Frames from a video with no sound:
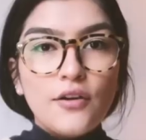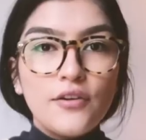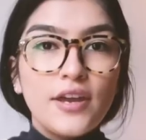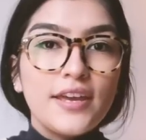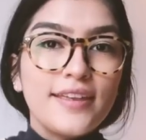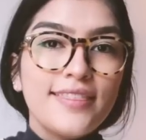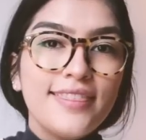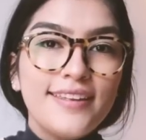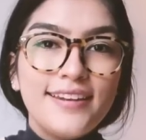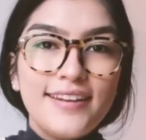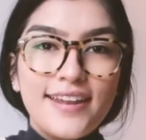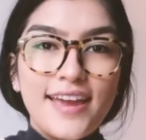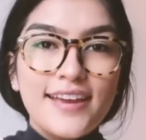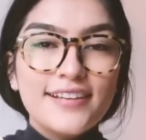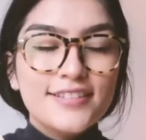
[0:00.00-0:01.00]
Okay, the
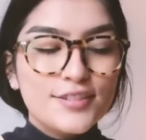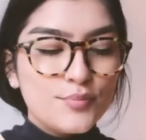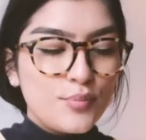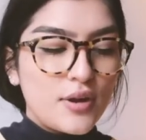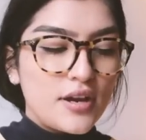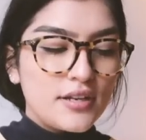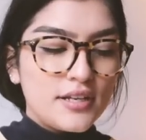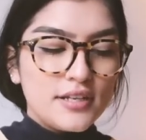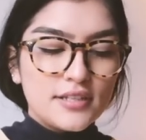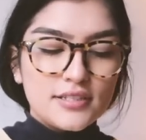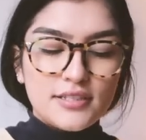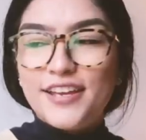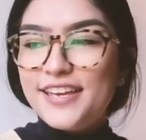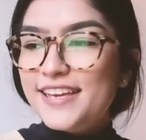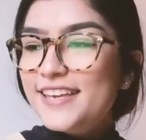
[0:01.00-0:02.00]
next
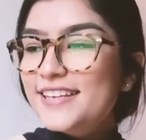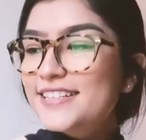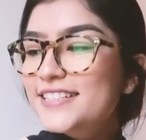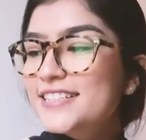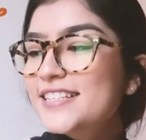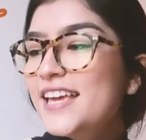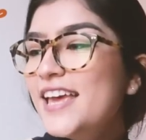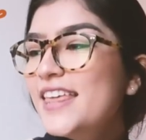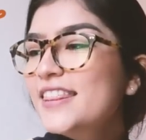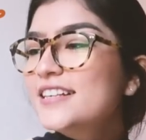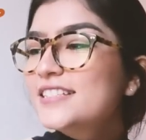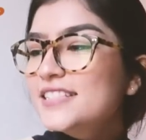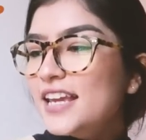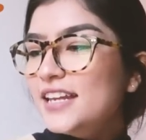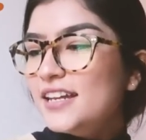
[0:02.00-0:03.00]
product is the
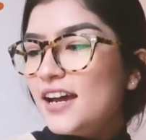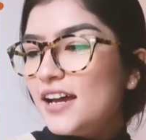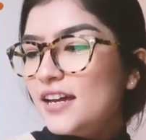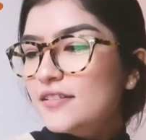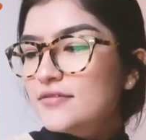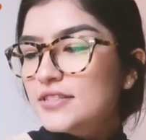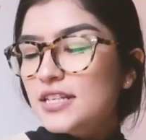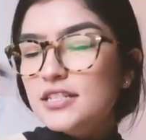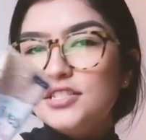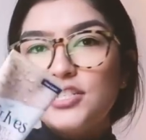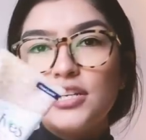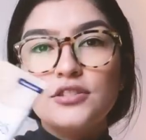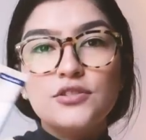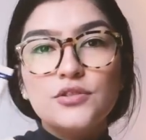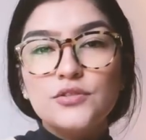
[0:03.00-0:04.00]
St. Ives
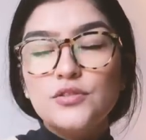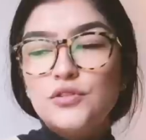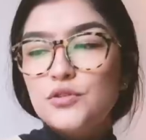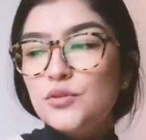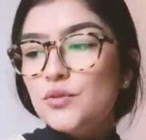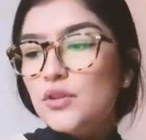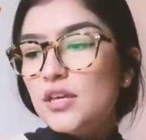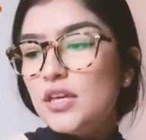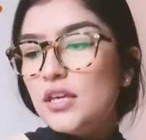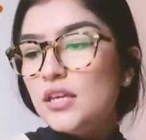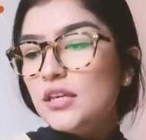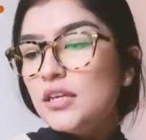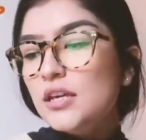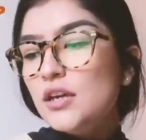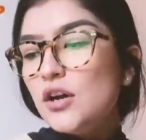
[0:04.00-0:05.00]
Gentle
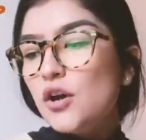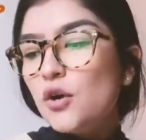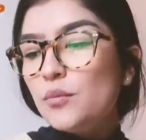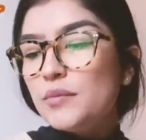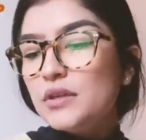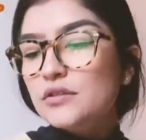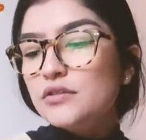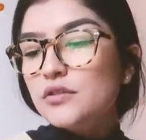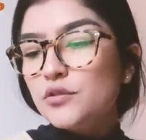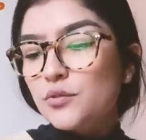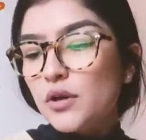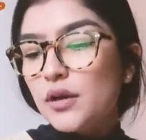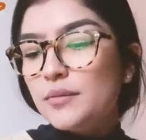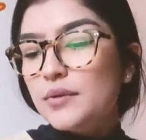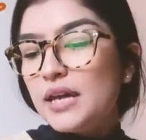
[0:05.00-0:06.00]
Soothing Oatmeal
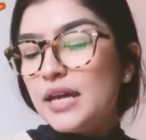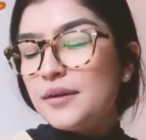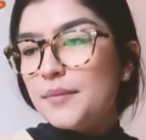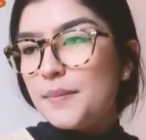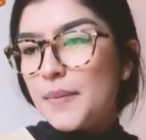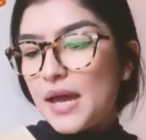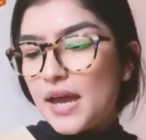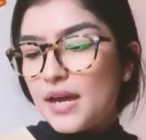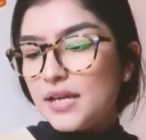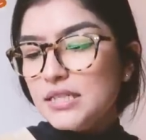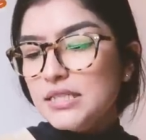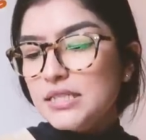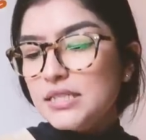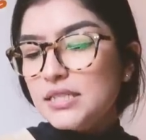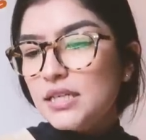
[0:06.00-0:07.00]
Scrub and
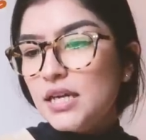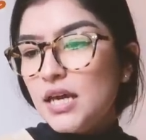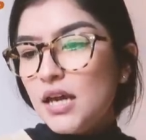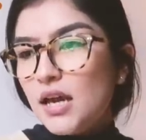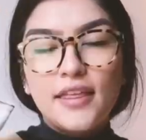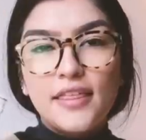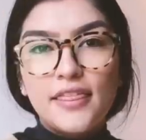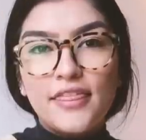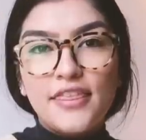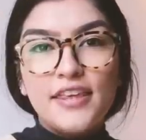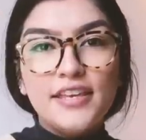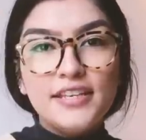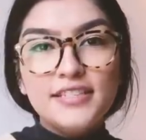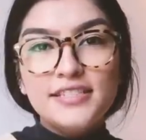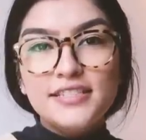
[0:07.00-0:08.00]
Mask.
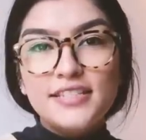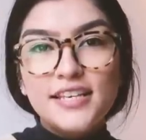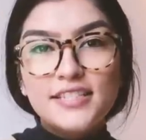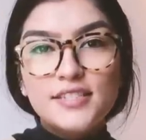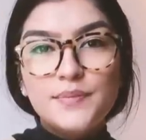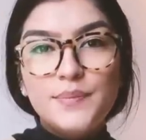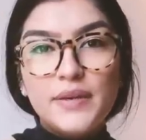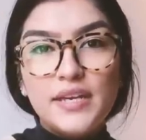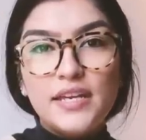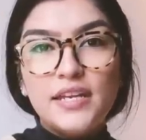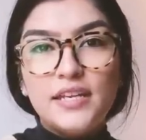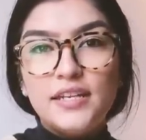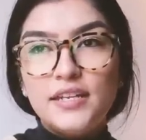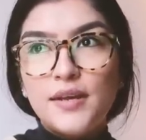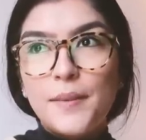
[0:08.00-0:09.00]
This has
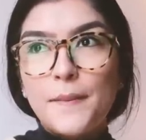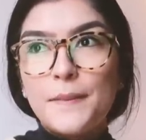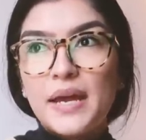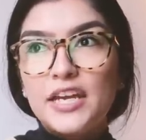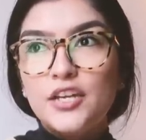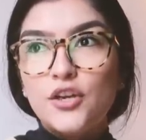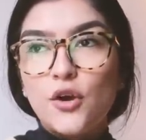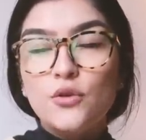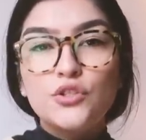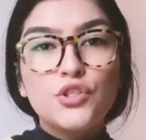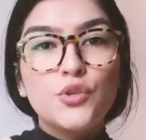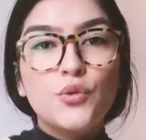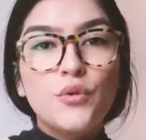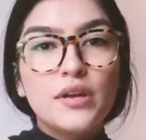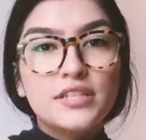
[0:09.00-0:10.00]
been my
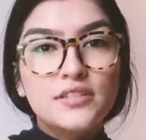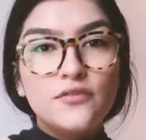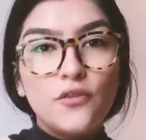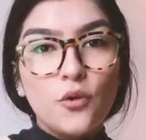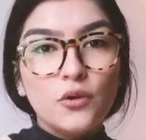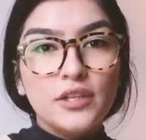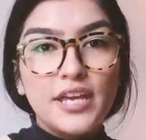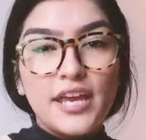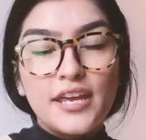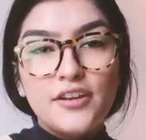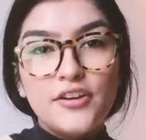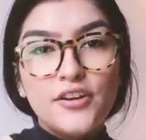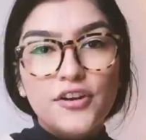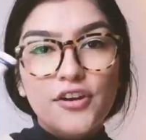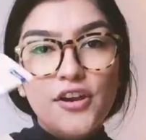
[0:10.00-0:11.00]
go-to
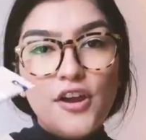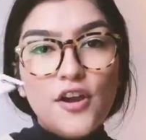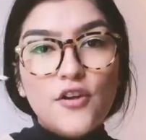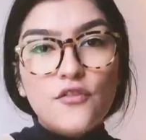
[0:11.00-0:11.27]
exfoliator